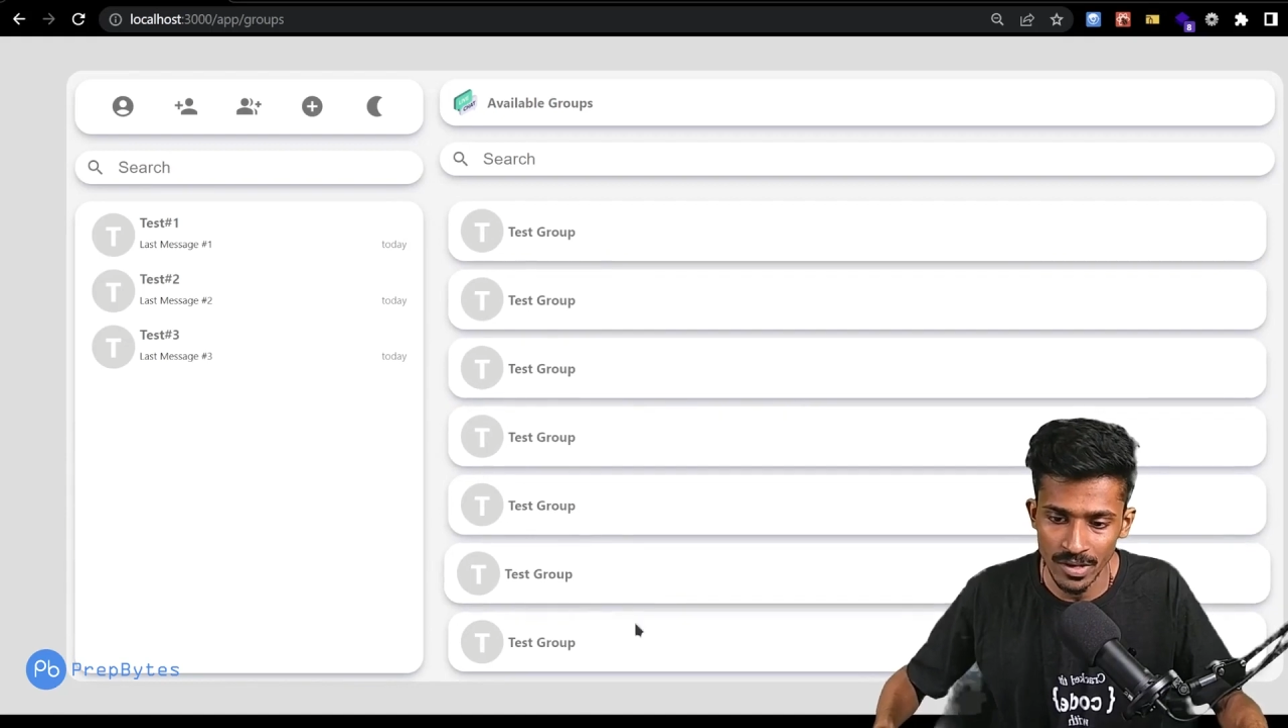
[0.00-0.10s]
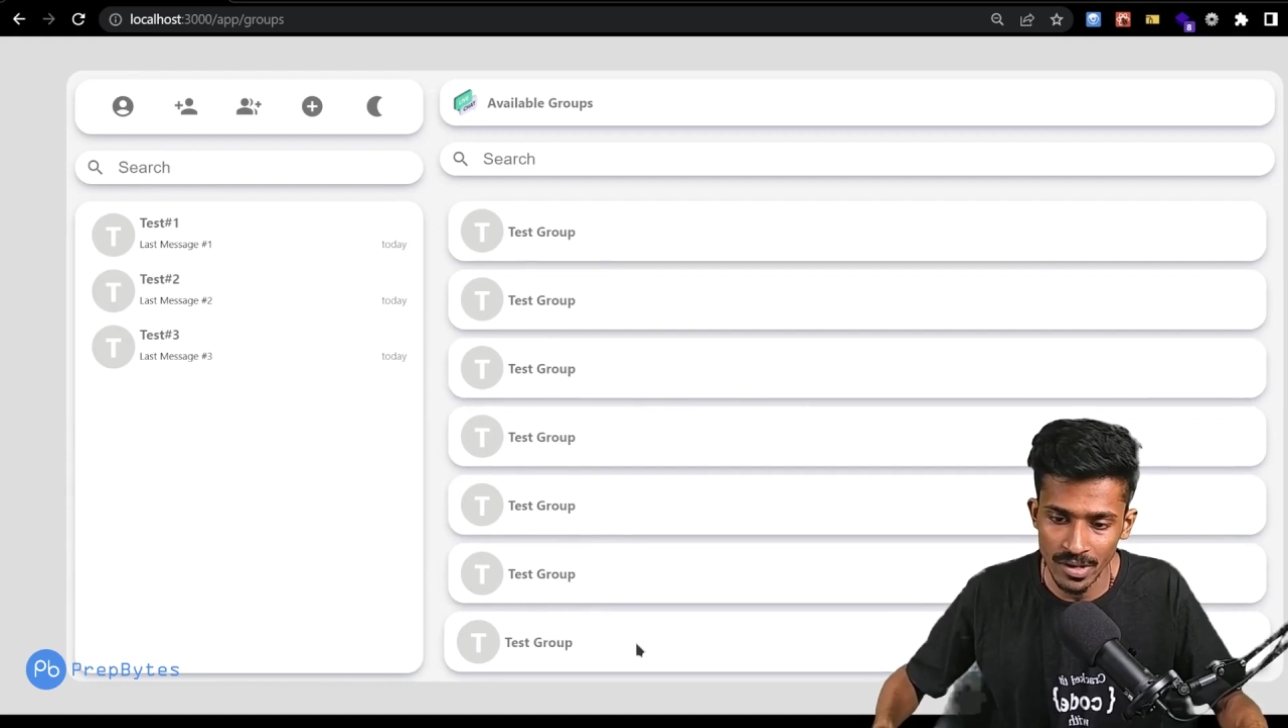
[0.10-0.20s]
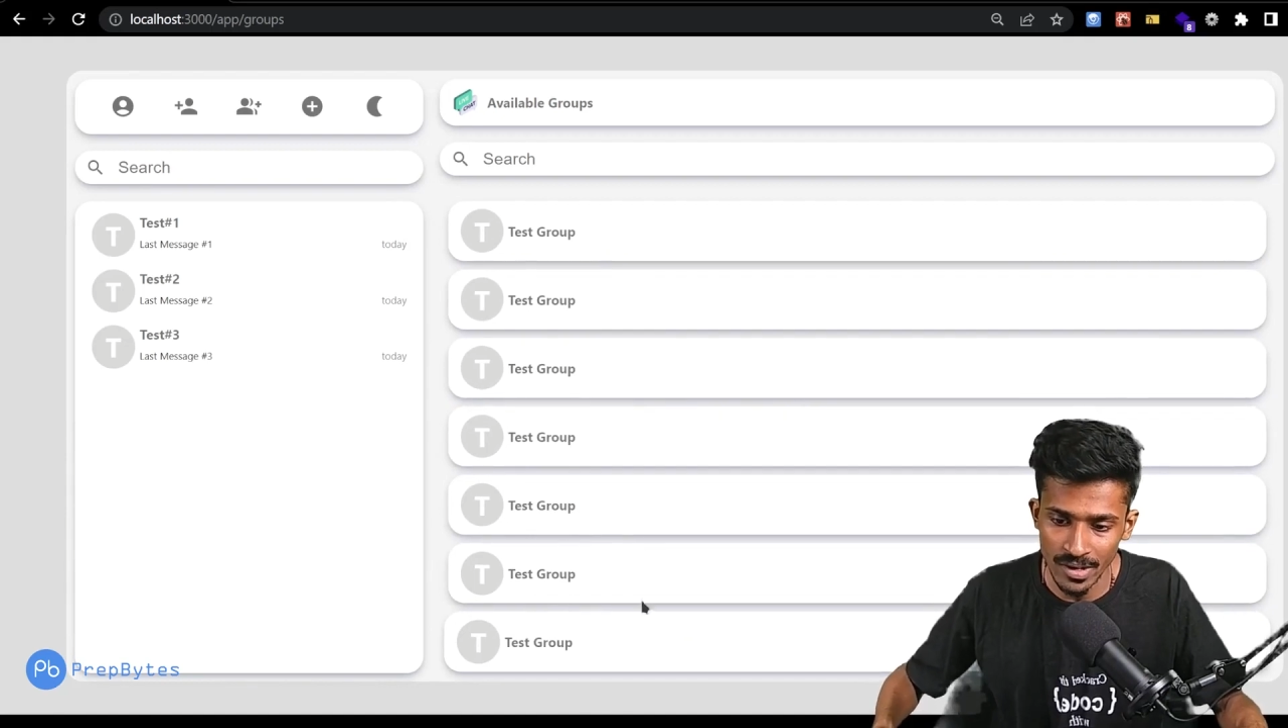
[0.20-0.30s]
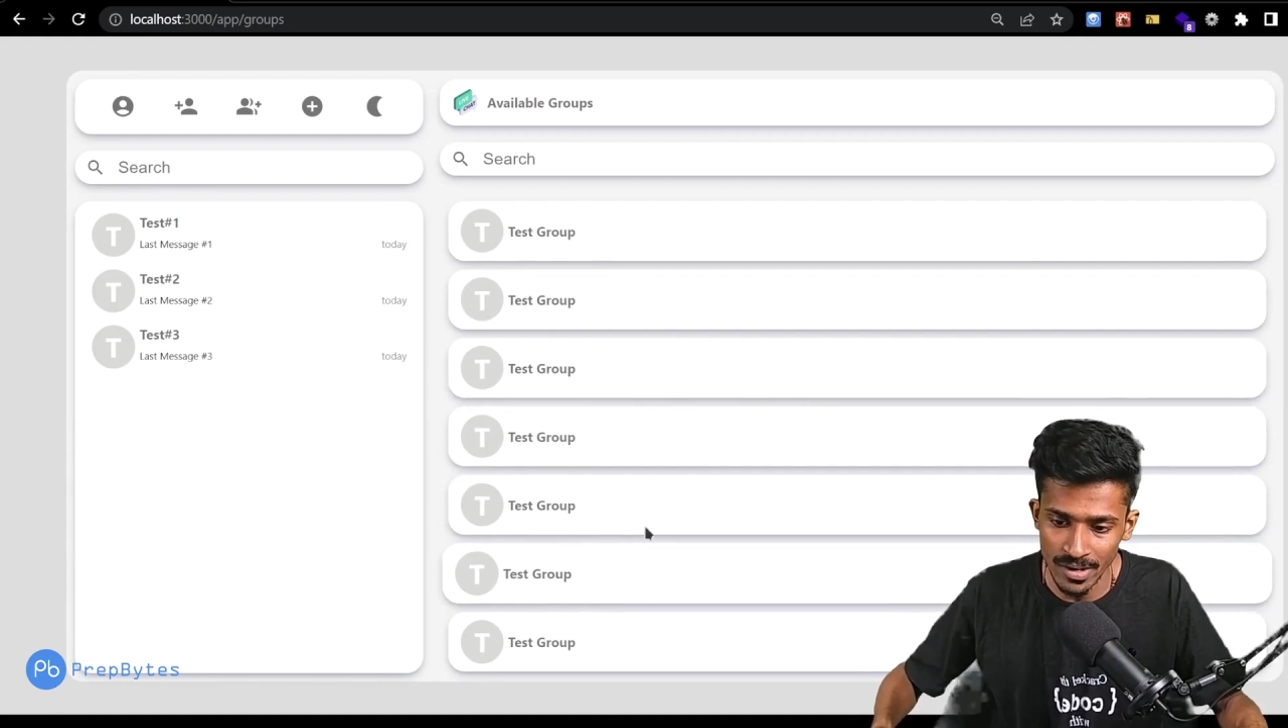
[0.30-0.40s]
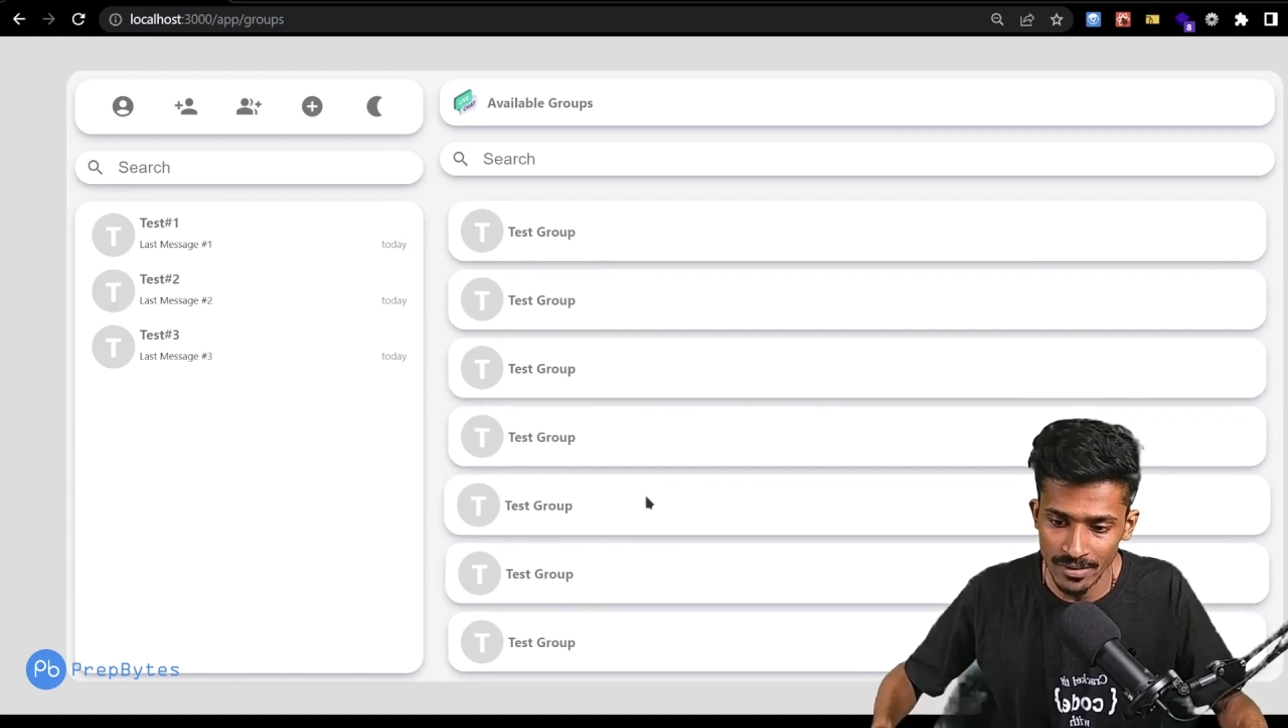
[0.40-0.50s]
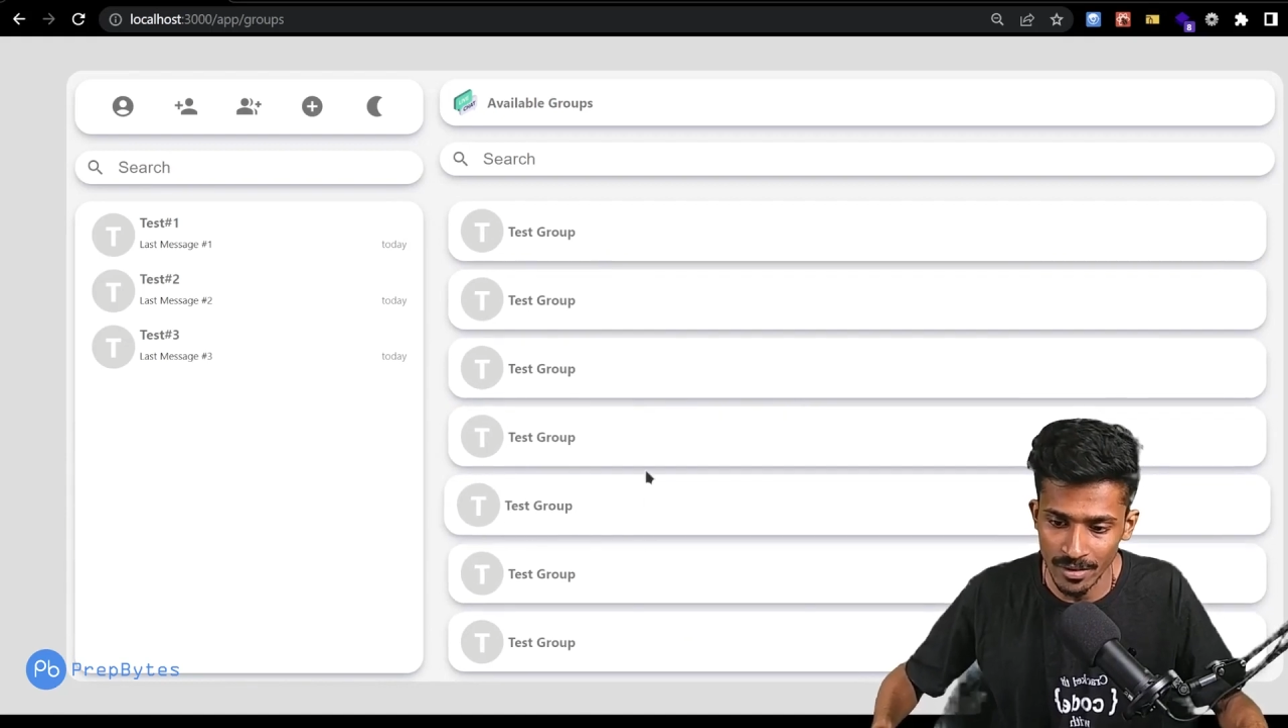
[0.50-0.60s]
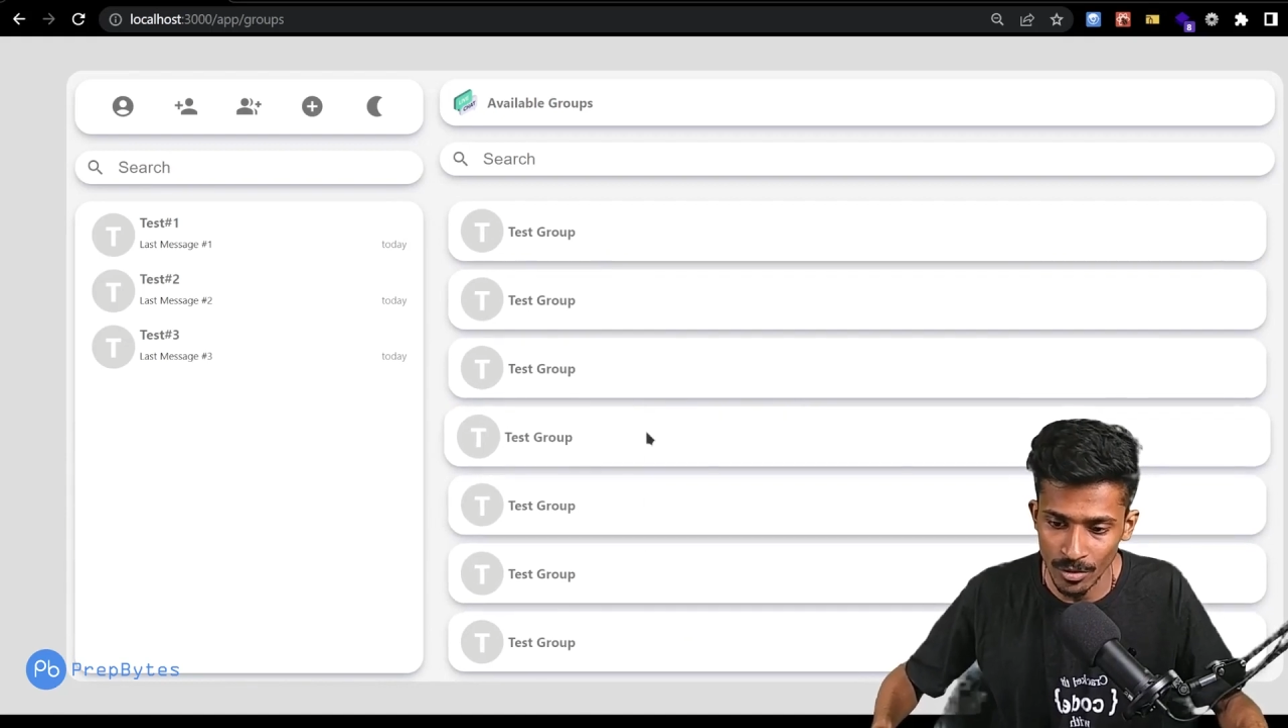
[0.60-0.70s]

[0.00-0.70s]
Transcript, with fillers: And as I